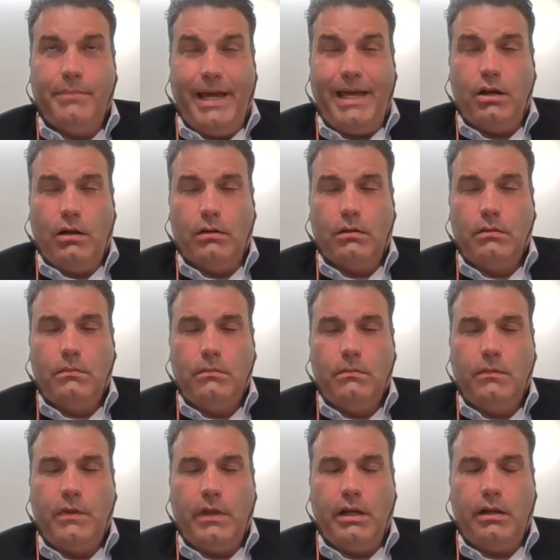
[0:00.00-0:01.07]
better
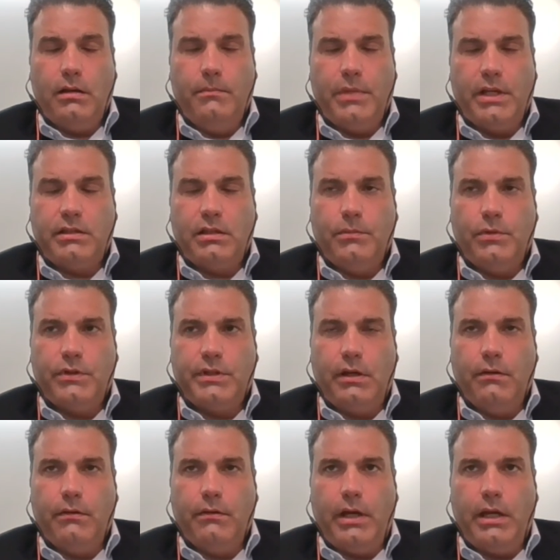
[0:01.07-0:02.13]
than a combustible
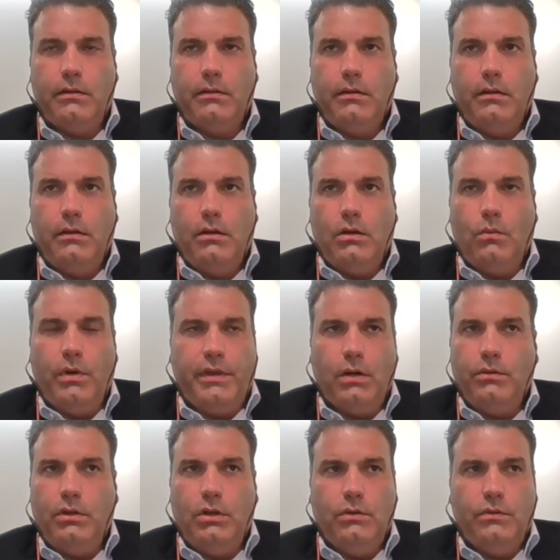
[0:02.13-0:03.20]
cigarette
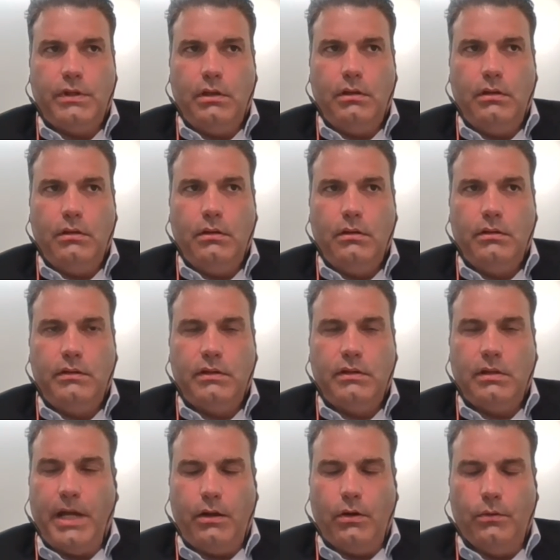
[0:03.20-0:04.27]
without using
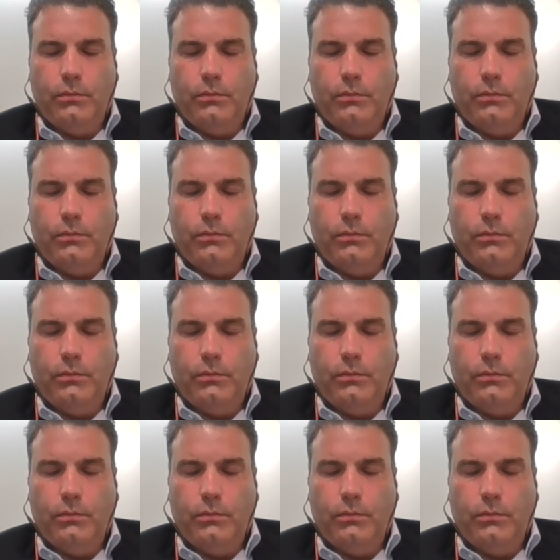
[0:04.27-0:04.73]
tobacco.